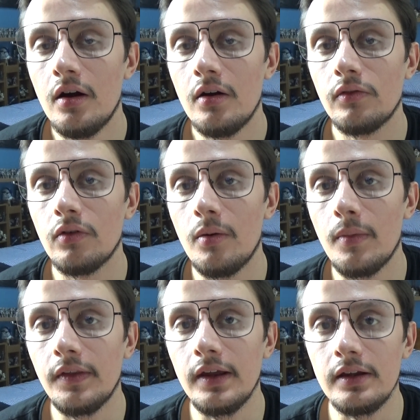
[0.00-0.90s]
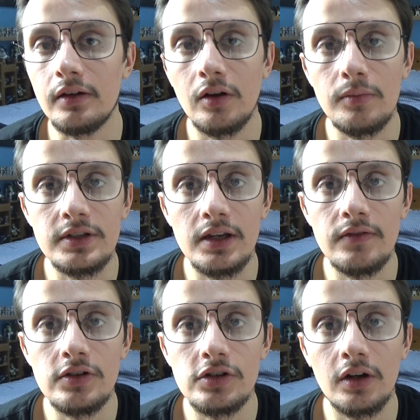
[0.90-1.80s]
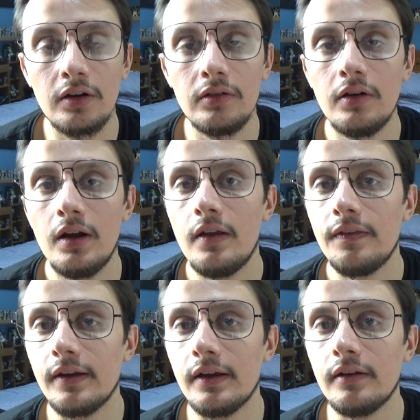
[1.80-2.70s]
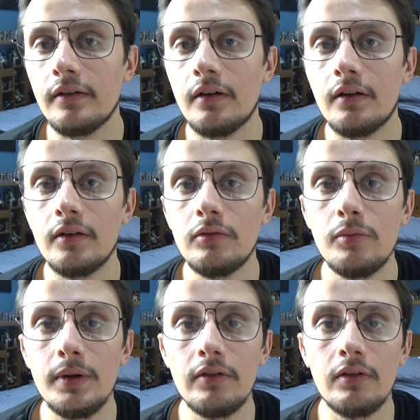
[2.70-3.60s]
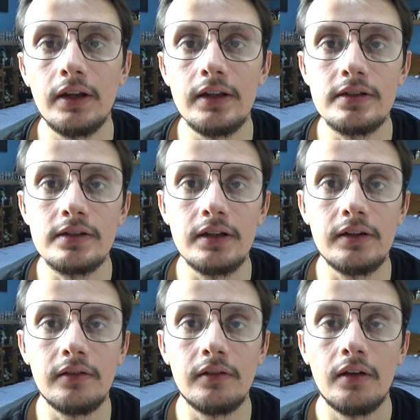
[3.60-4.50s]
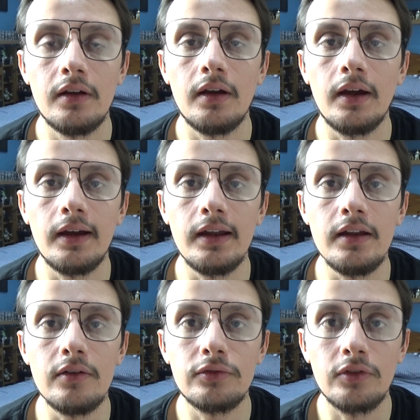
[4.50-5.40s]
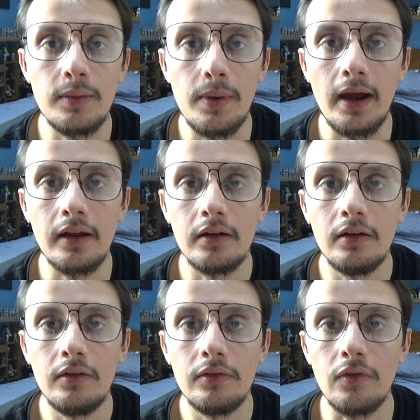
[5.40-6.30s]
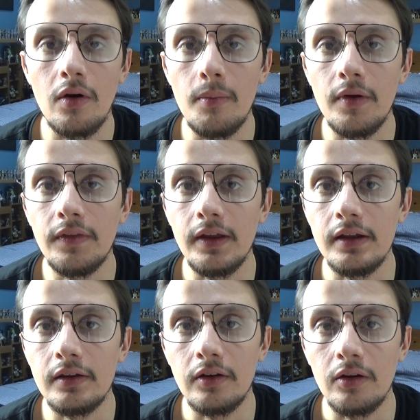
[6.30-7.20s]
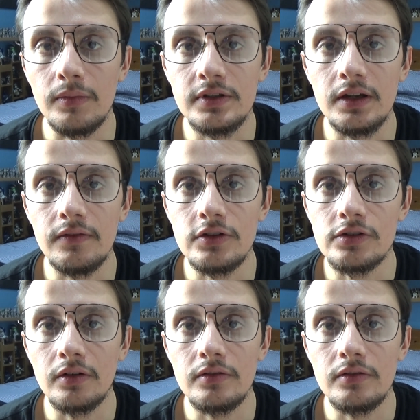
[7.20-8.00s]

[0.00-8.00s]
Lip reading: from the Kenobi TV show. Then I will be releasing a 3-pack from the Kenobi TV show.